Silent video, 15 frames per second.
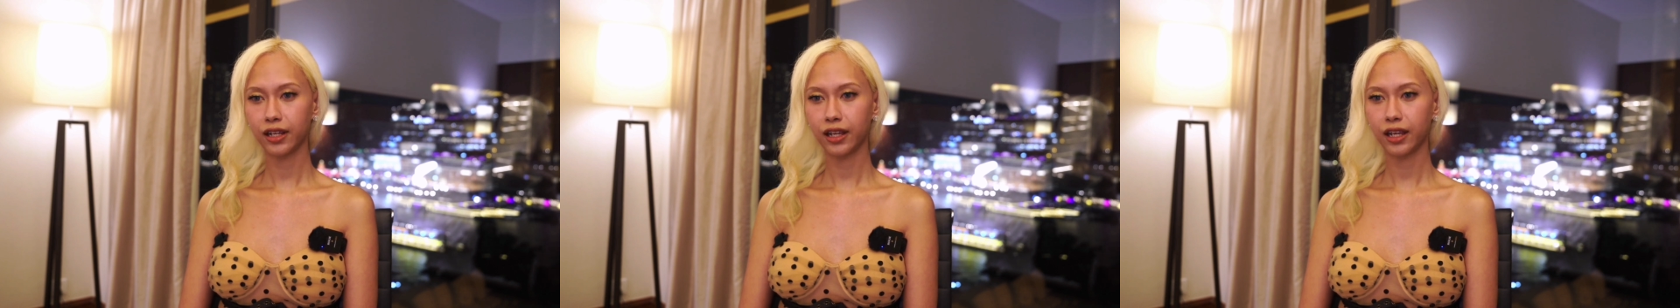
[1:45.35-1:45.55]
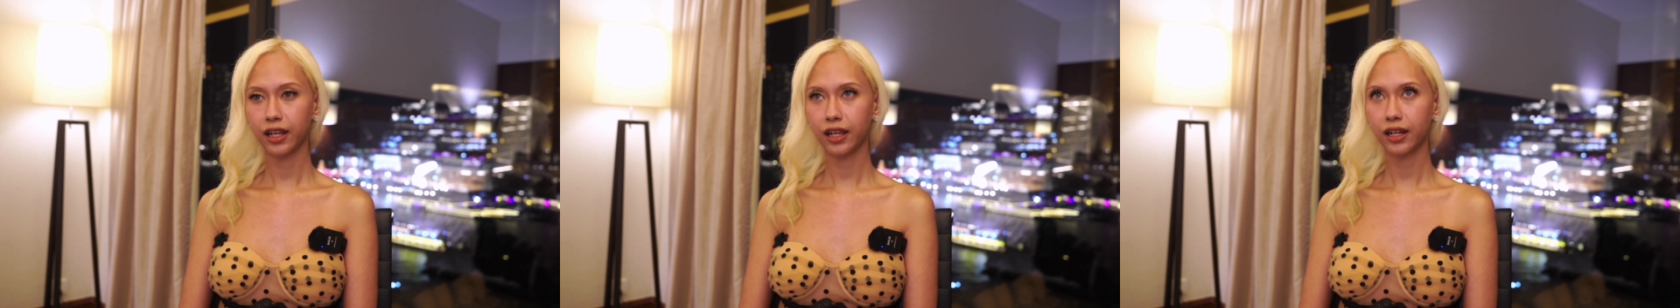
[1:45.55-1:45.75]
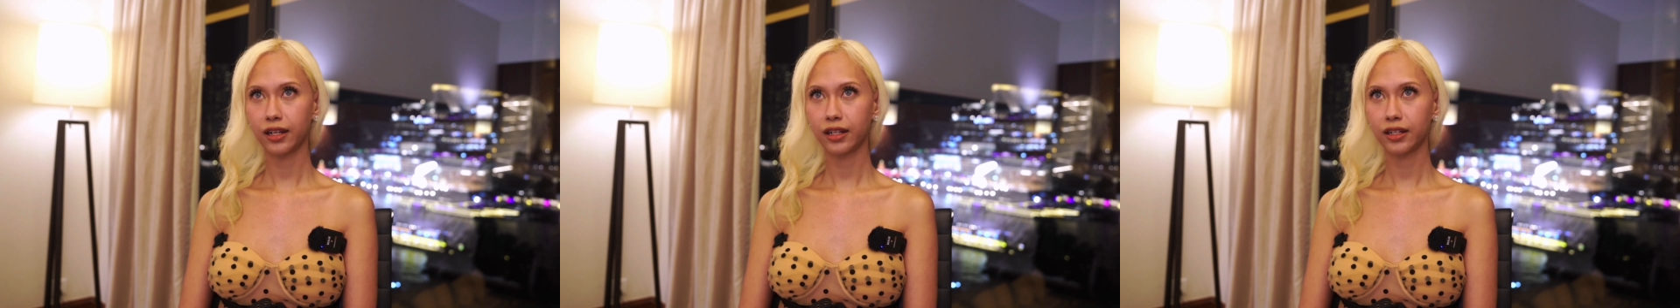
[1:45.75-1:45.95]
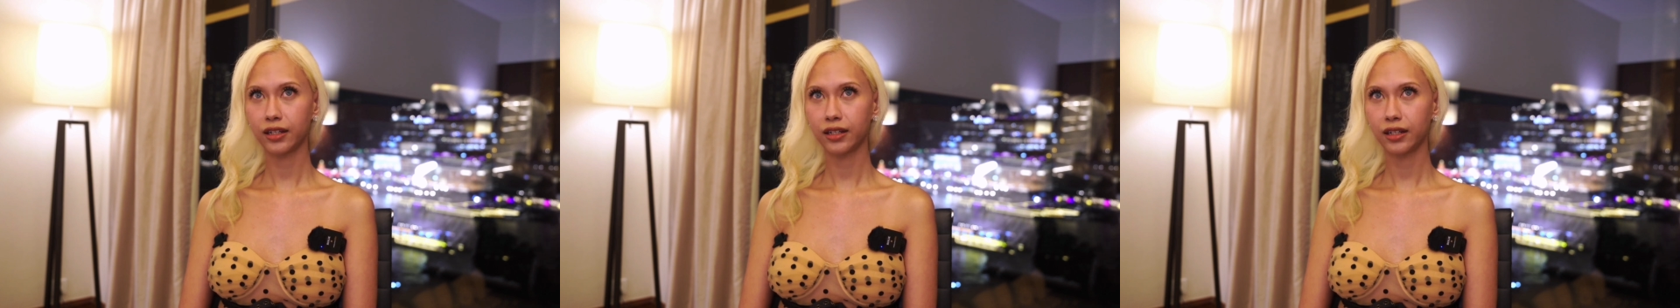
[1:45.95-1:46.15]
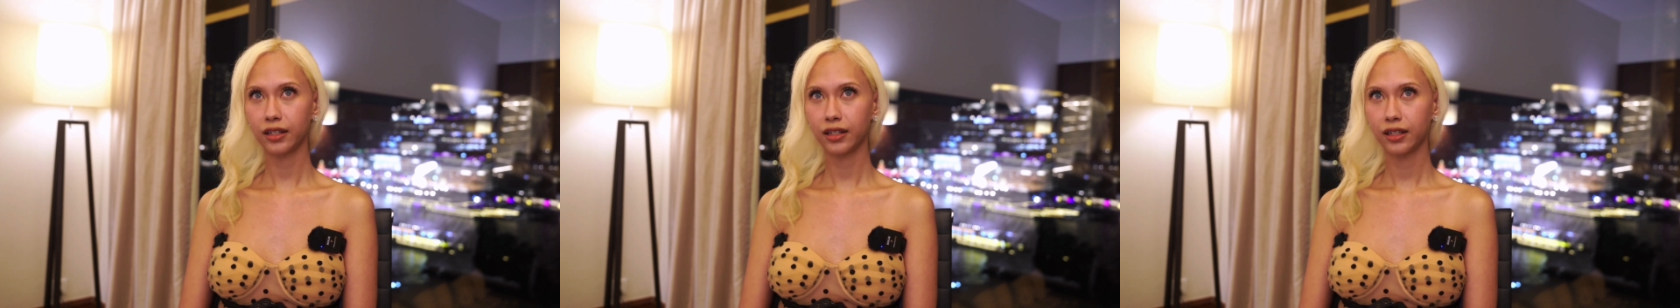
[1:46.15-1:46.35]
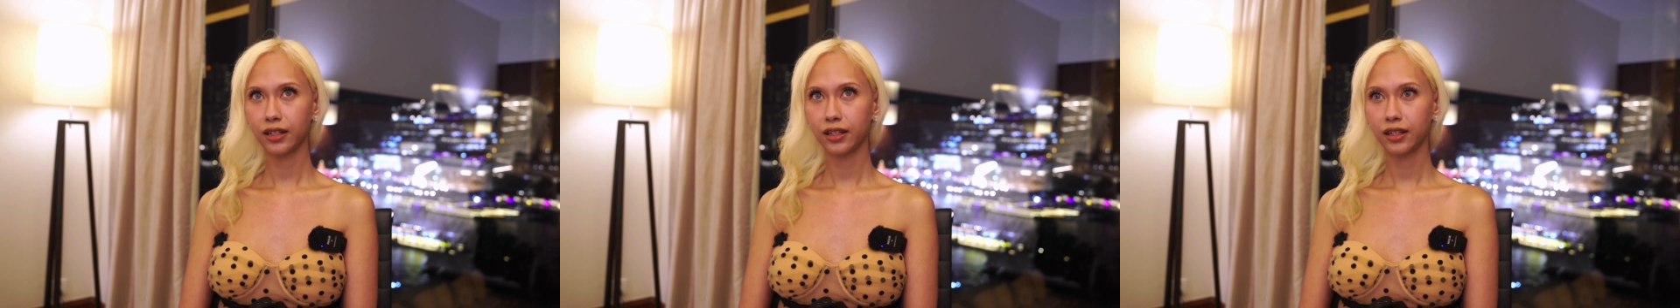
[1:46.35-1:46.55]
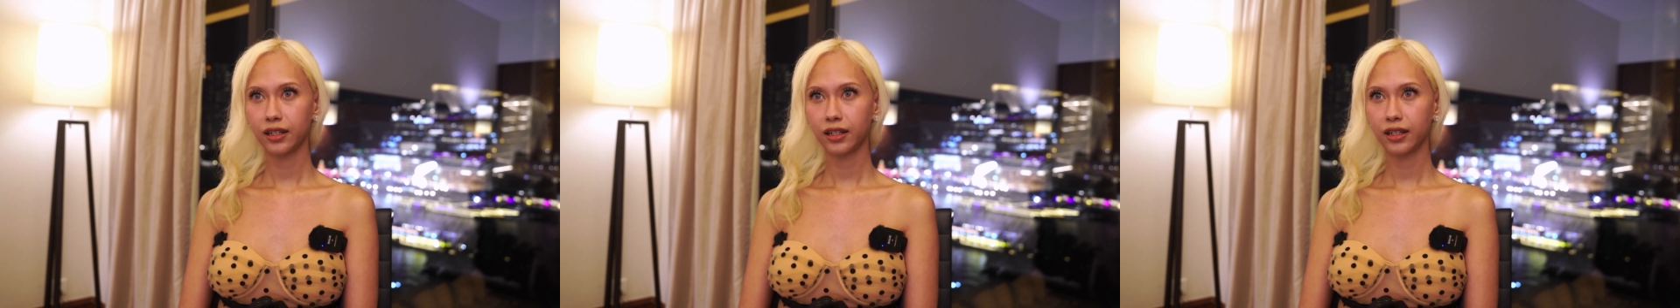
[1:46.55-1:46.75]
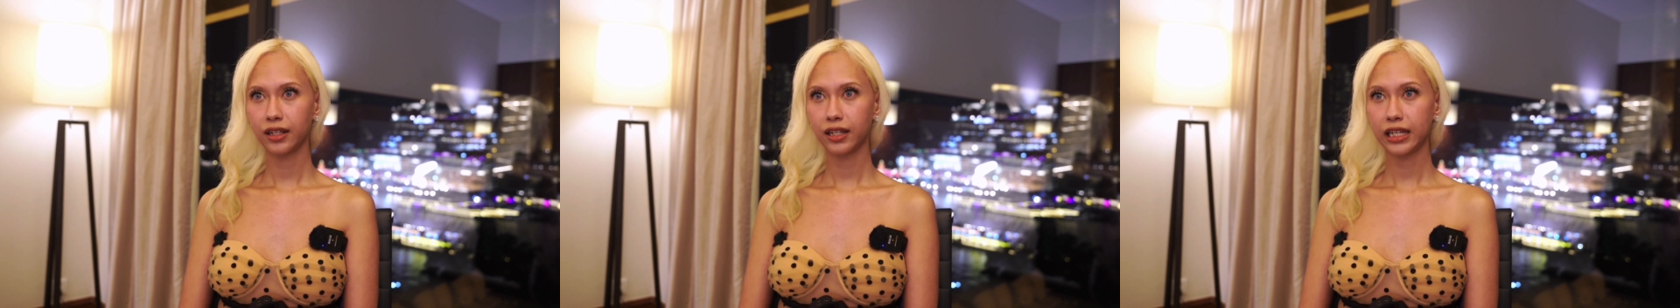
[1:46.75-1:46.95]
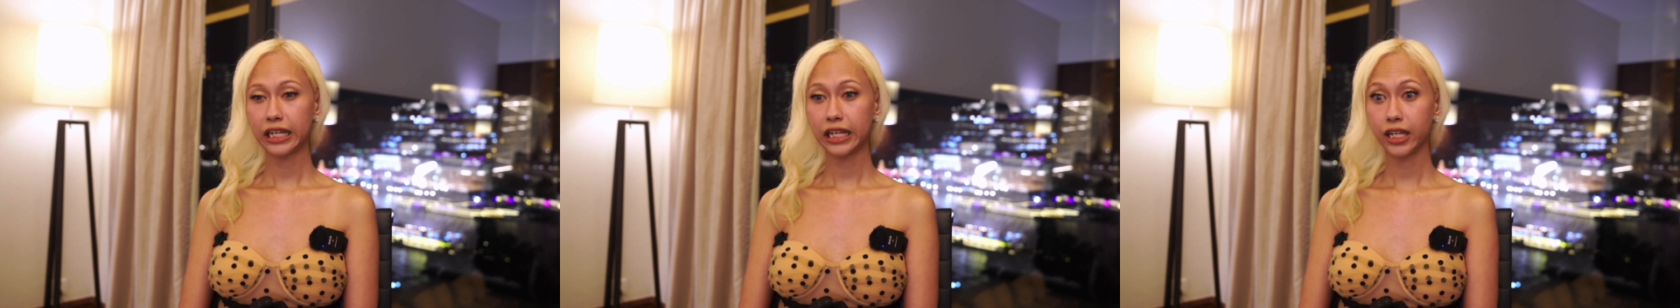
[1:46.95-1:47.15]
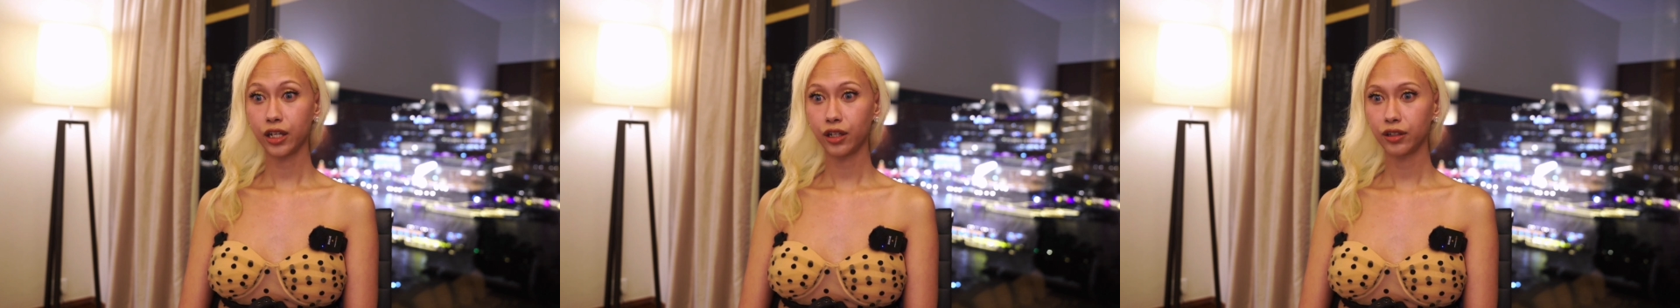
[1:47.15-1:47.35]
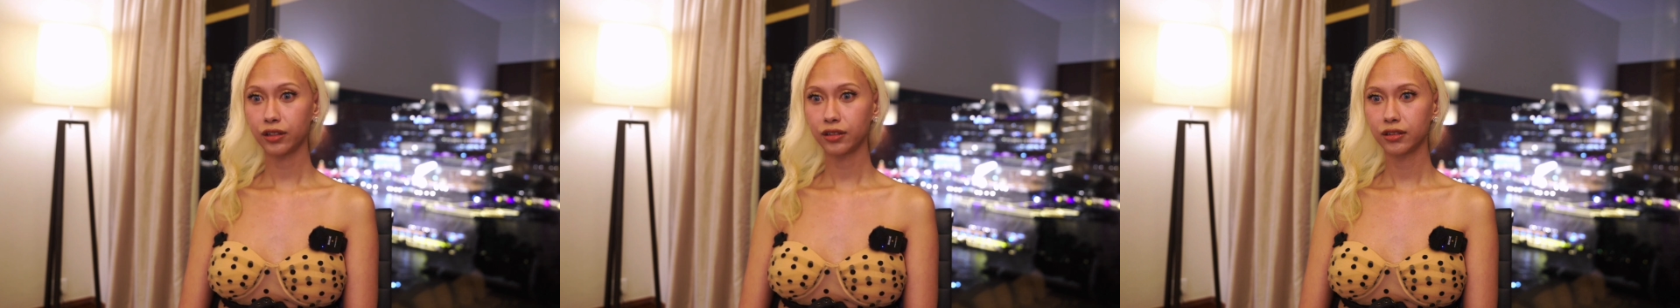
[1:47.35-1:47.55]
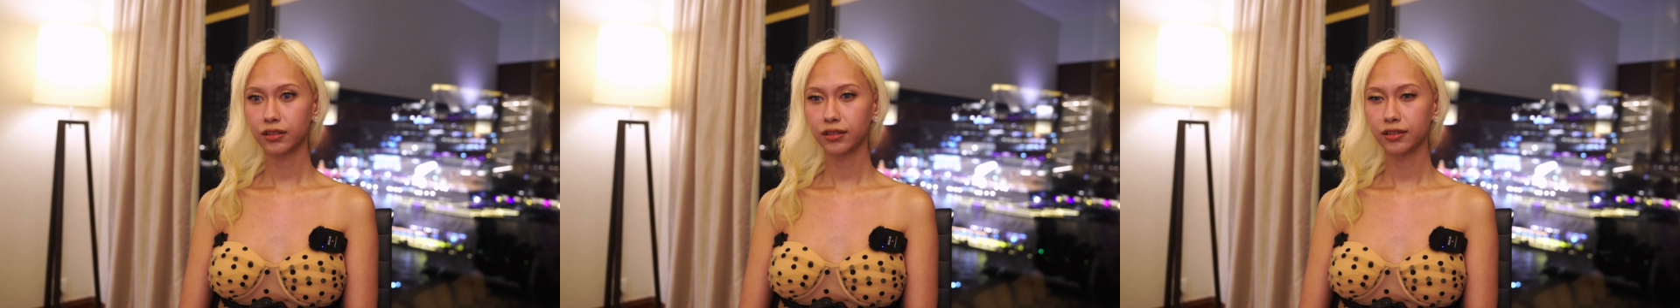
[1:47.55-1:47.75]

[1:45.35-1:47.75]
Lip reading: and heal.